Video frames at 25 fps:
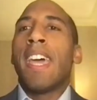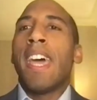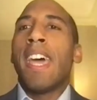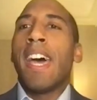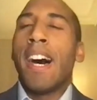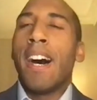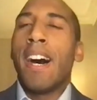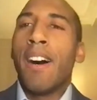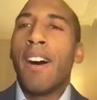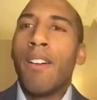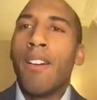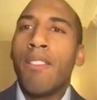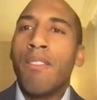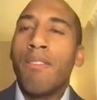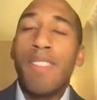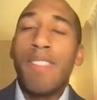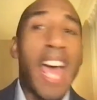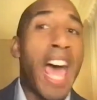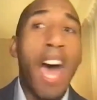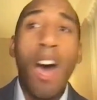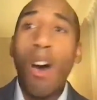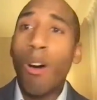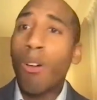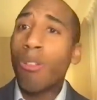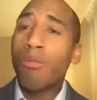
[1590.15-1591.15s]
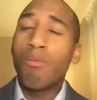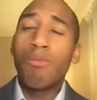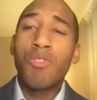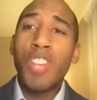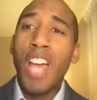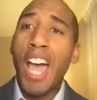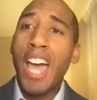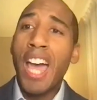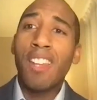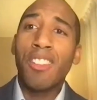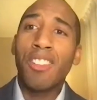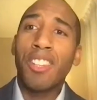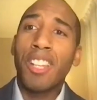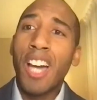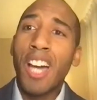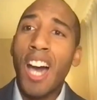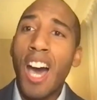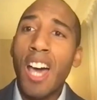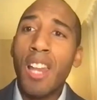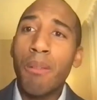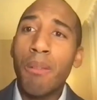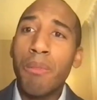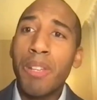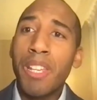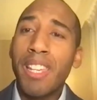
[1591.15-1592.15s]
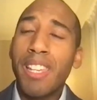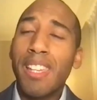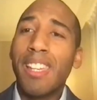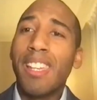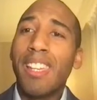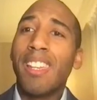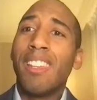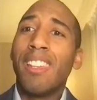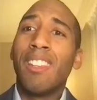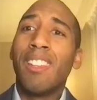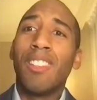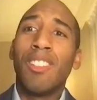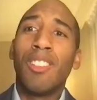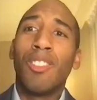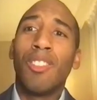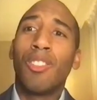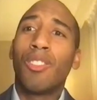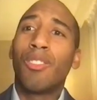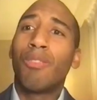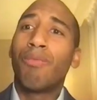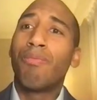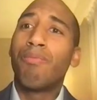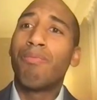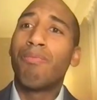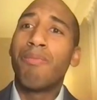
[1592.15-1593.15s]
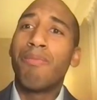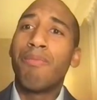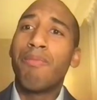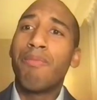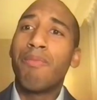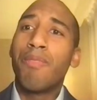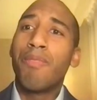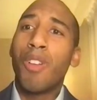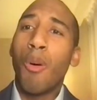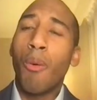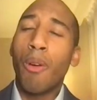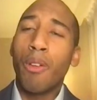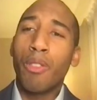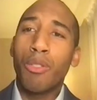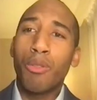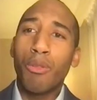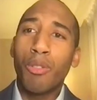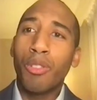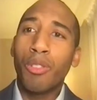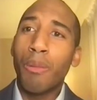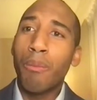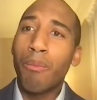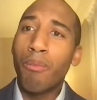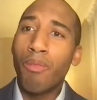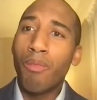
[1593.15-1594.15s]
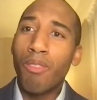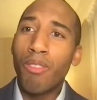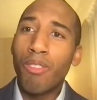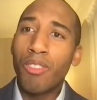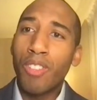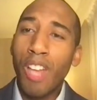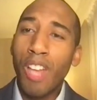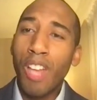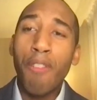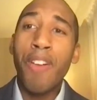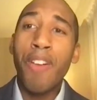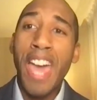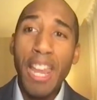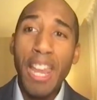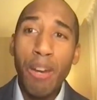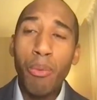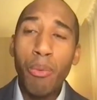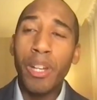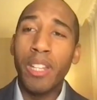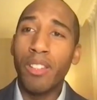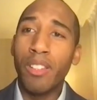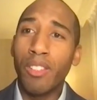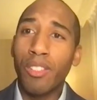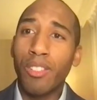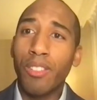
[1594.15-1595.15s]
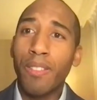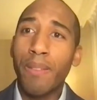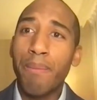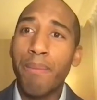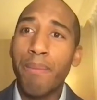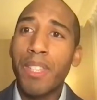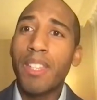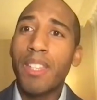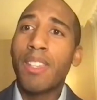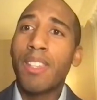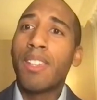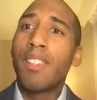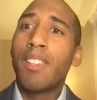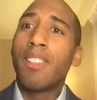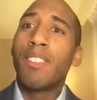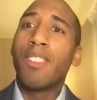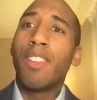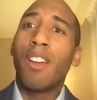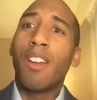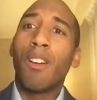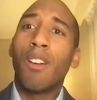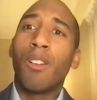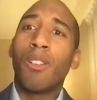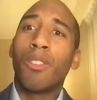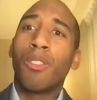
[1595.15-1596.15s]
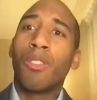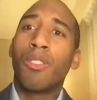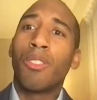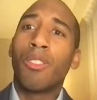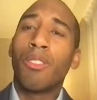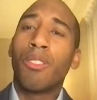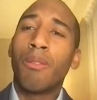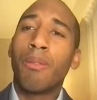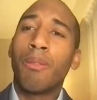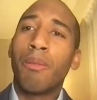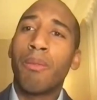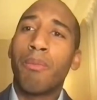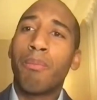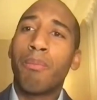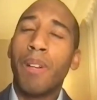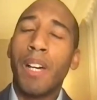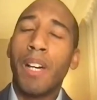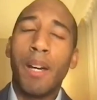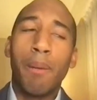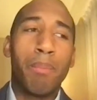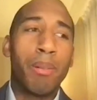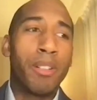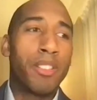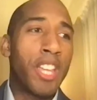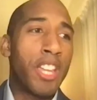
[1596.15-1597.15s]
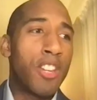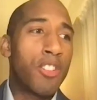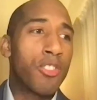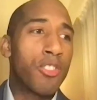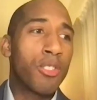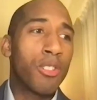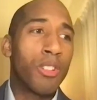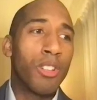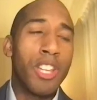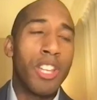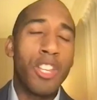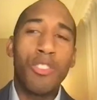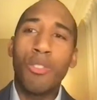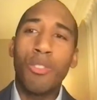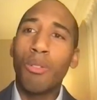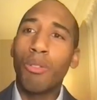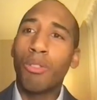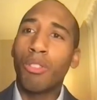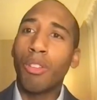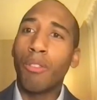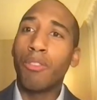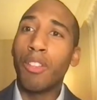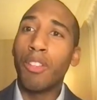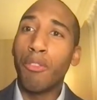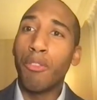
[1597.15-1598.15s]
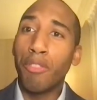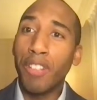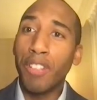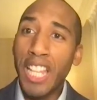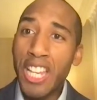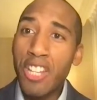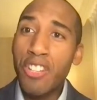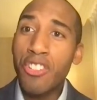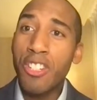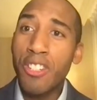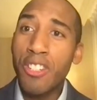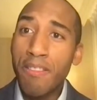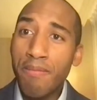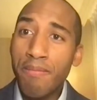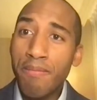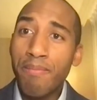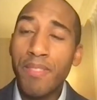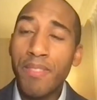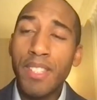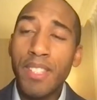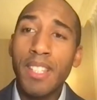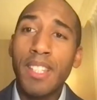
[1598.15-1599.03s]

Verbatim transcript: Uh, now, China's economy is going through some tough headwinds. There's uh, potential issues of deflation